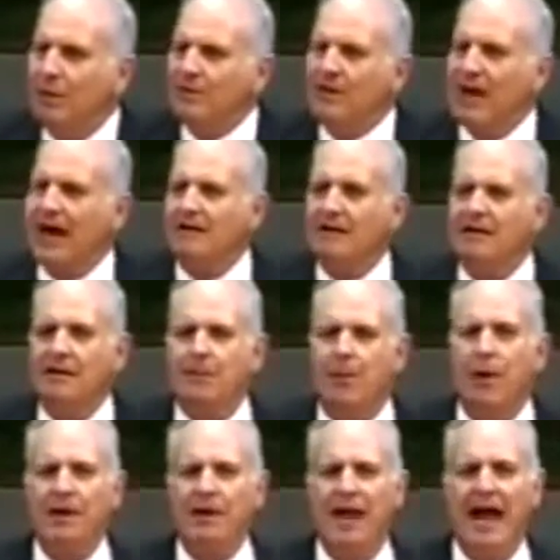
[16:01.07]
We've gotten to the
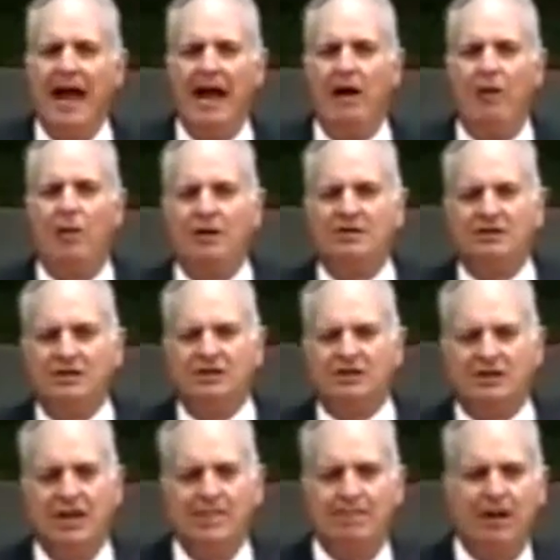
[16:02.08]
point now where it's
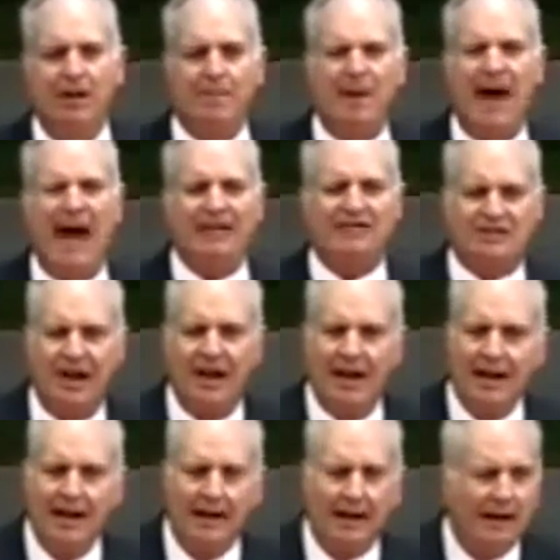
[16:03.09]
just simply passe.
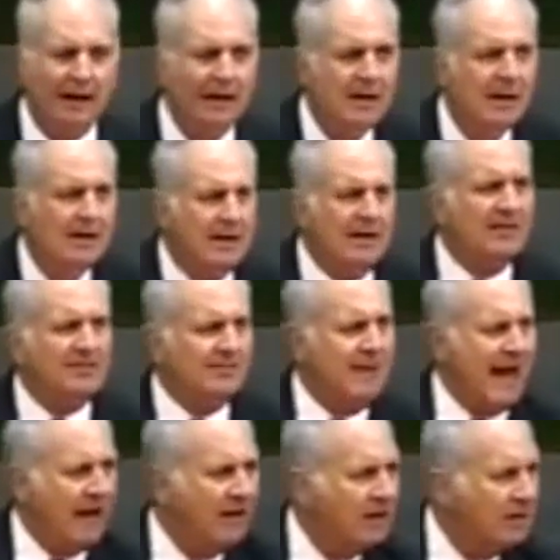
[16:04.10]
It doesn't
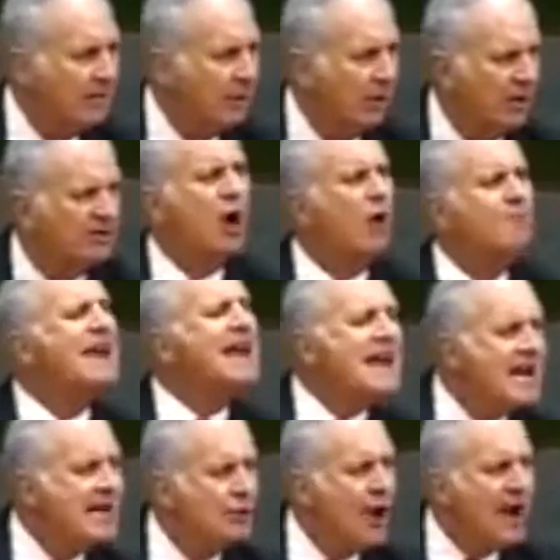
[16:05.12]
matter anymore. There's no
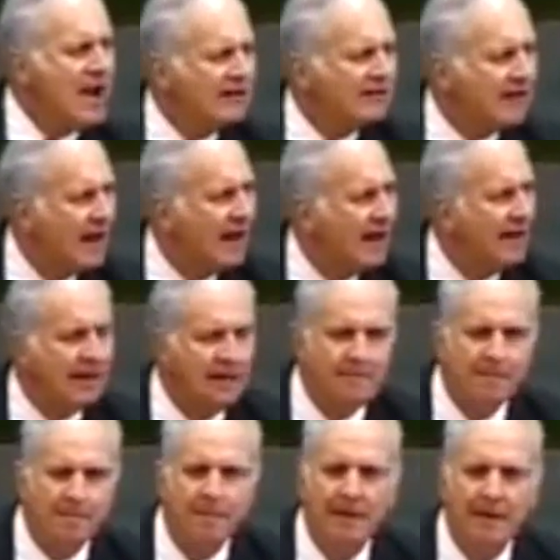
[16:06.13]
meaning to
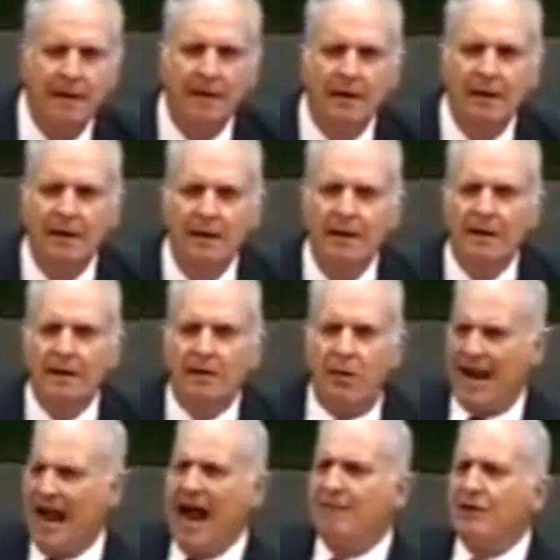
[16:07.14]
anything.
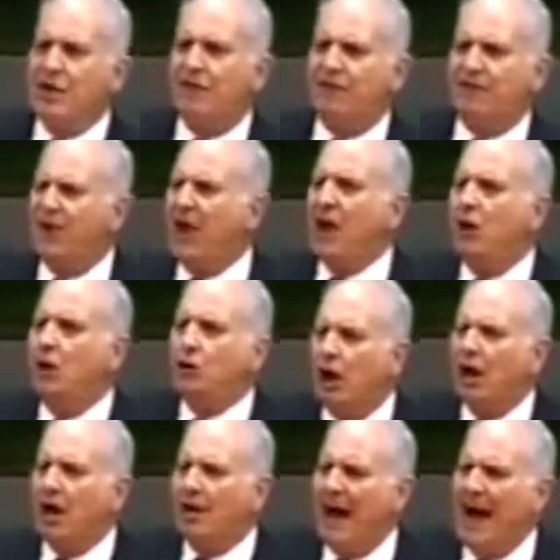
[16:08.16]
Whatever you feel
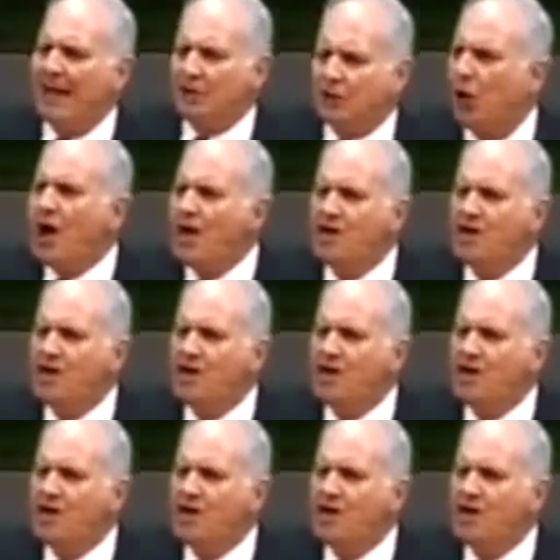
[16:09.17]
good about